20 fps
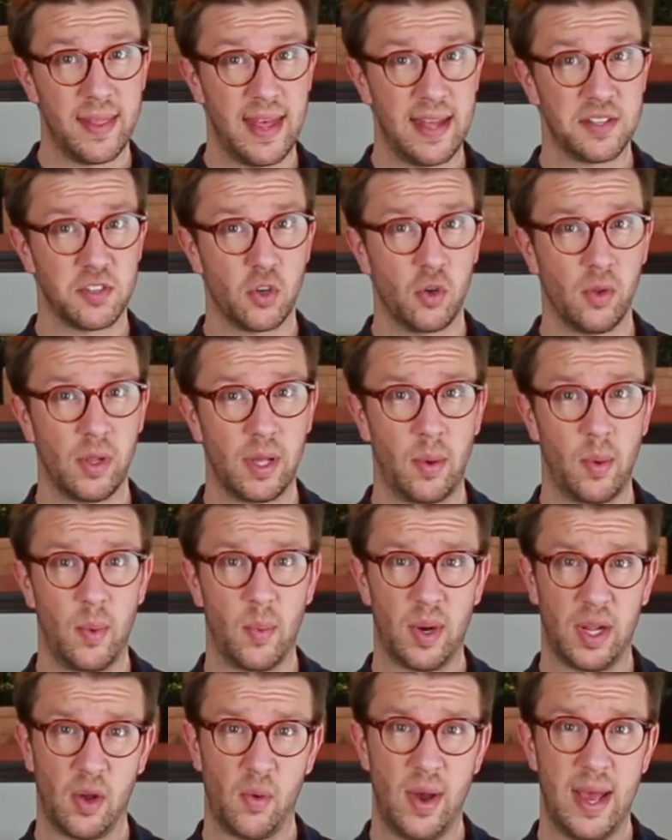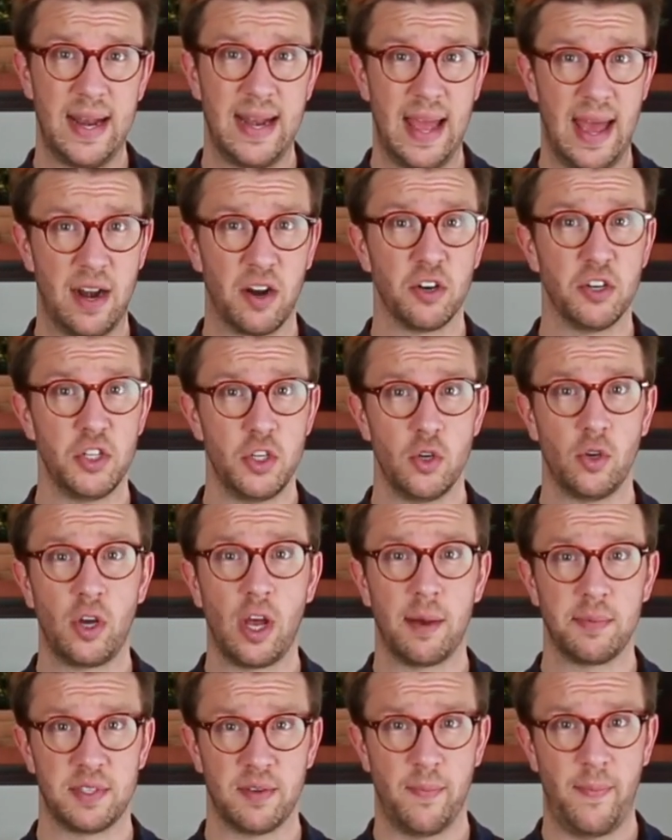that's cooling, we want to go ahead and add our 2
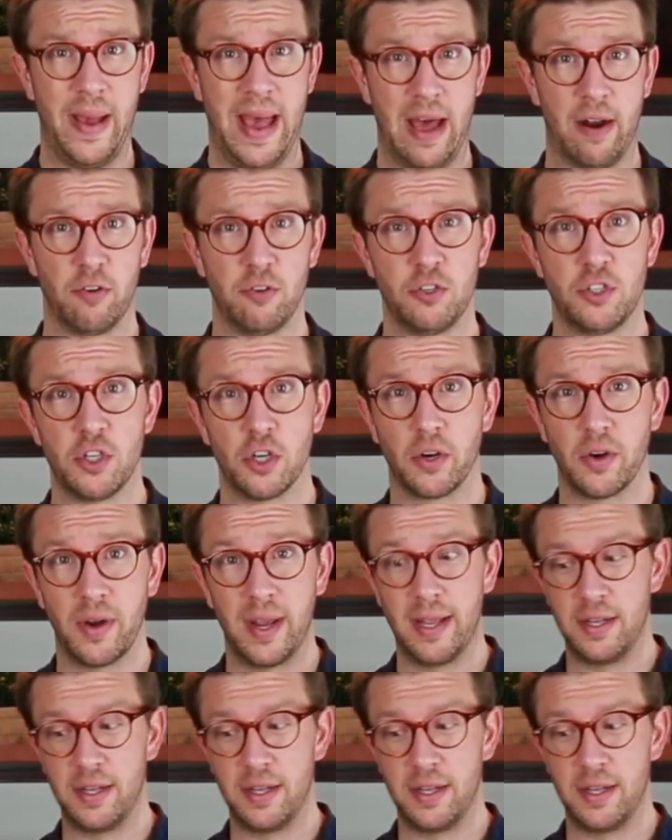cups of powdered sugar